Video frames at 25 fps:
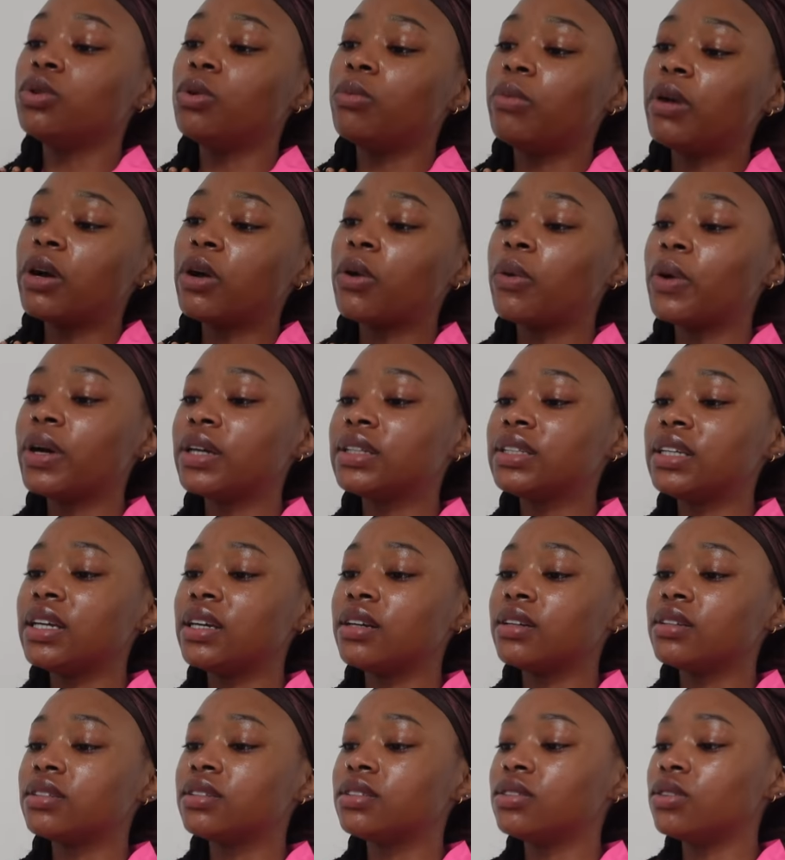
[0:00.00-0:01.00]
all my quick
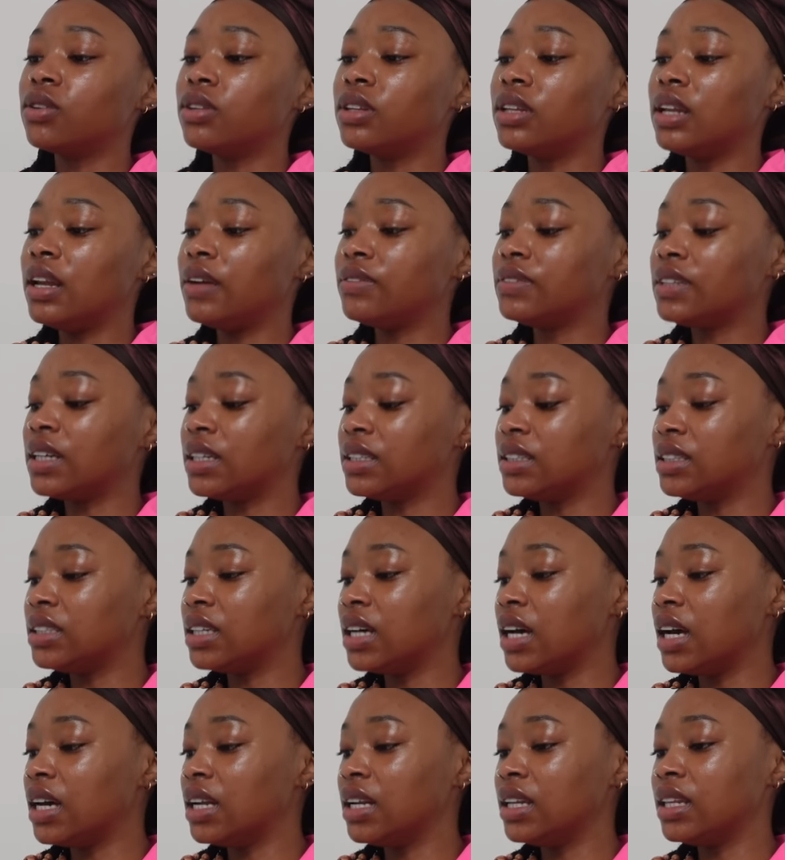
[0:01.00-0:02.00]
ticks on the left hand
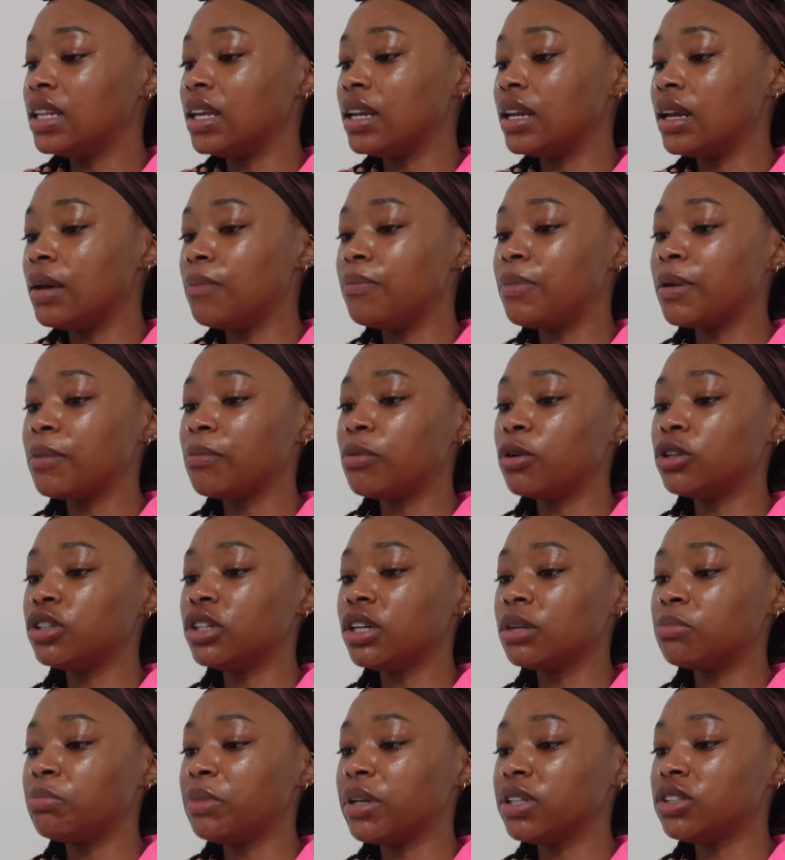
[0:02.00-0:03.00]
side, and then like big
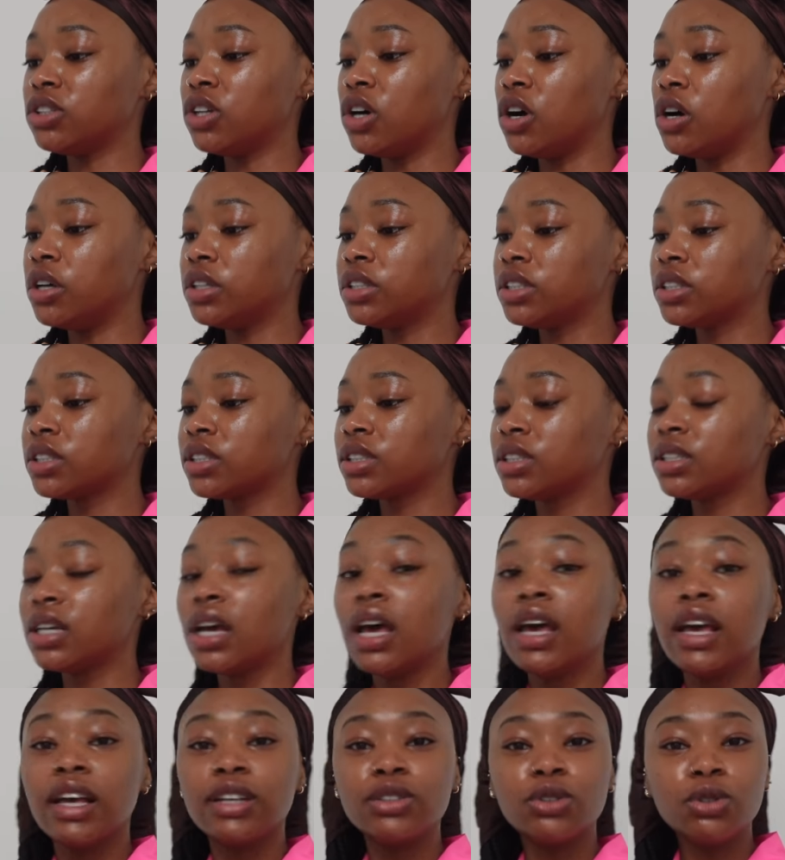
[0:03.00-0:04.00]
project, big tasks.
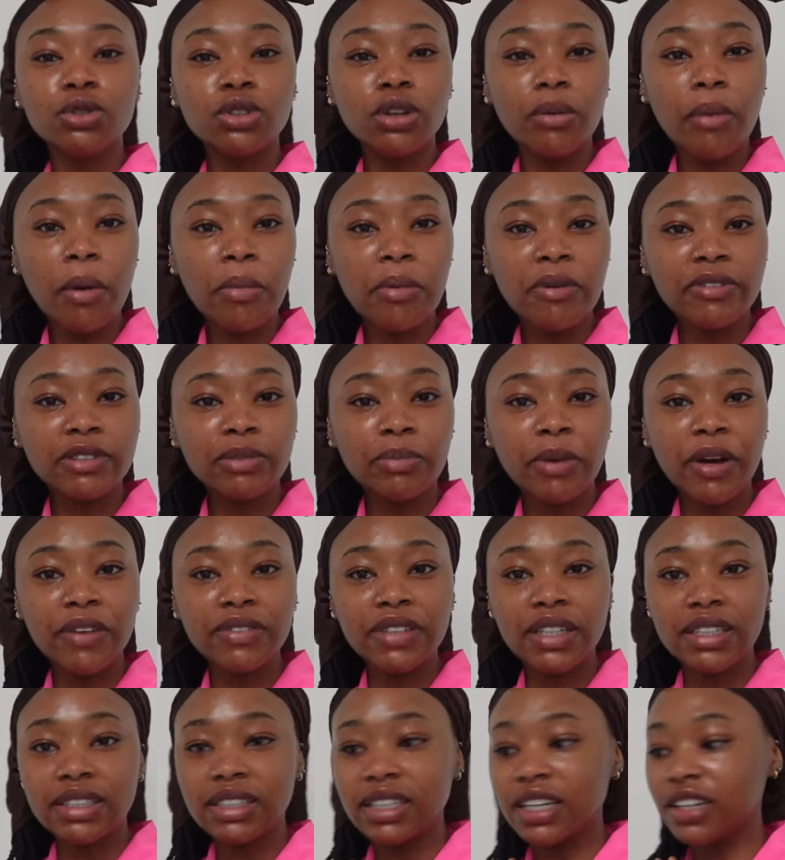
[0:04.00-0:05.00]
It's also my brother's
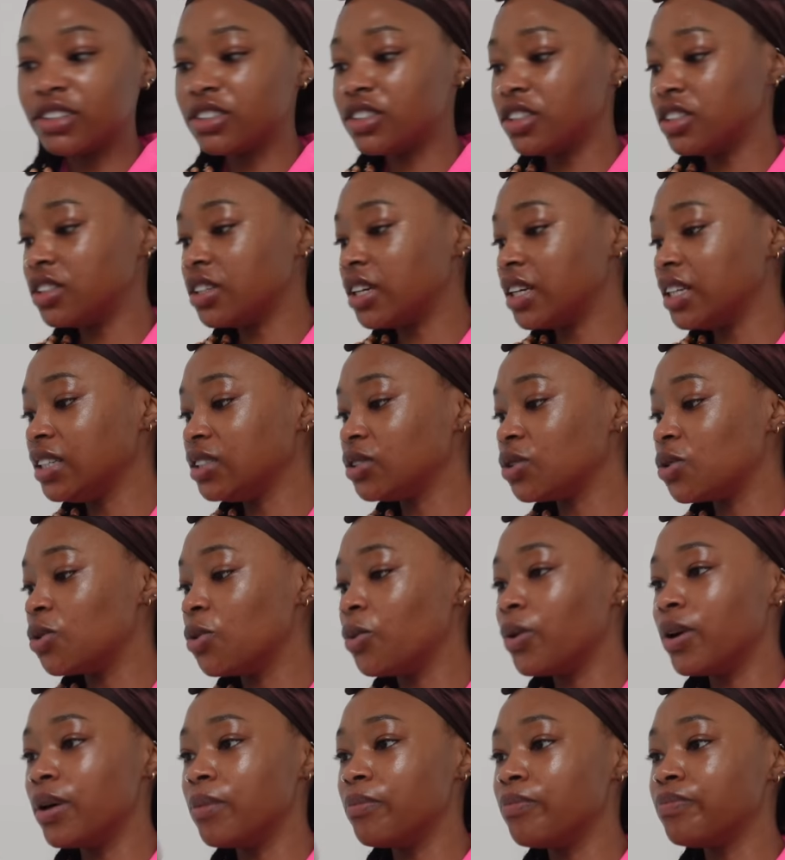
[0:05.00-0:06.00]
birthday today actually, so I need to call
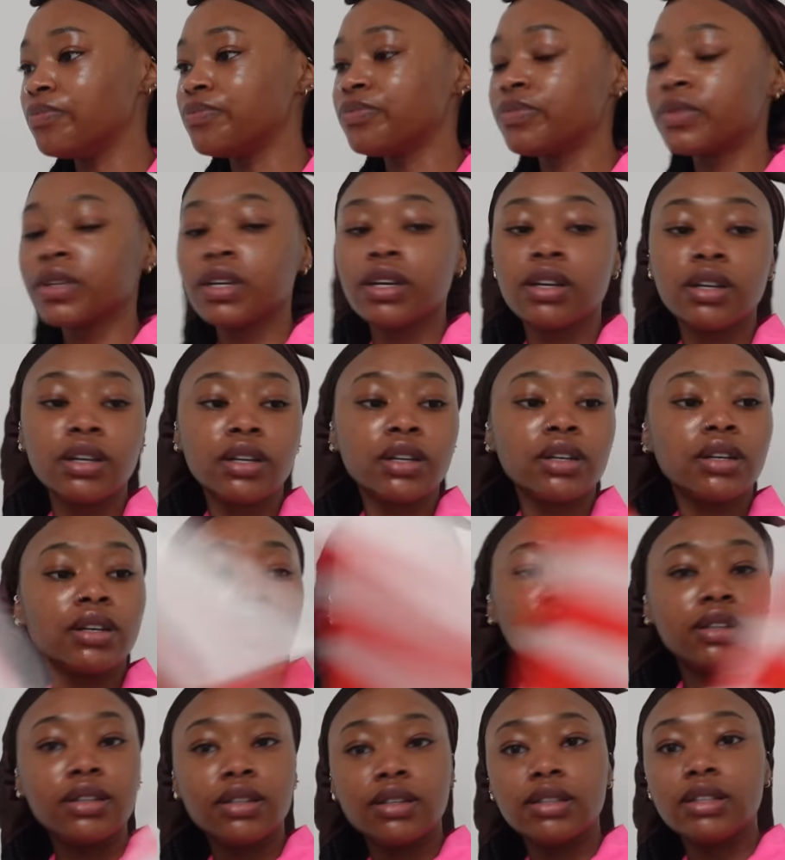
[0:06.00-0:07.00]
him.
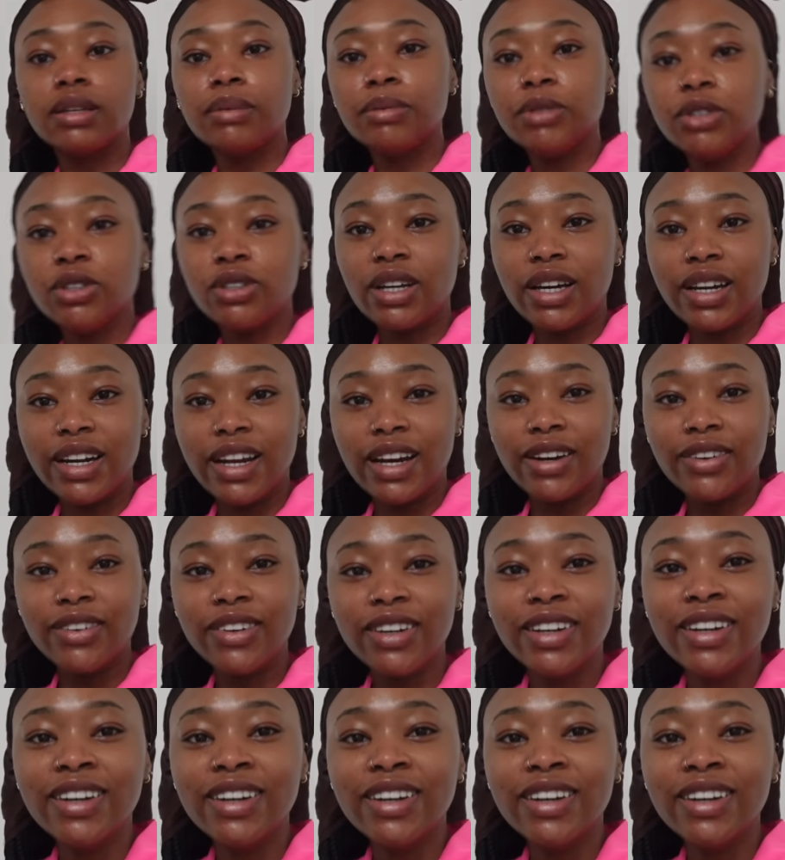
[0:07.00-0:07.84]
Let me do that now.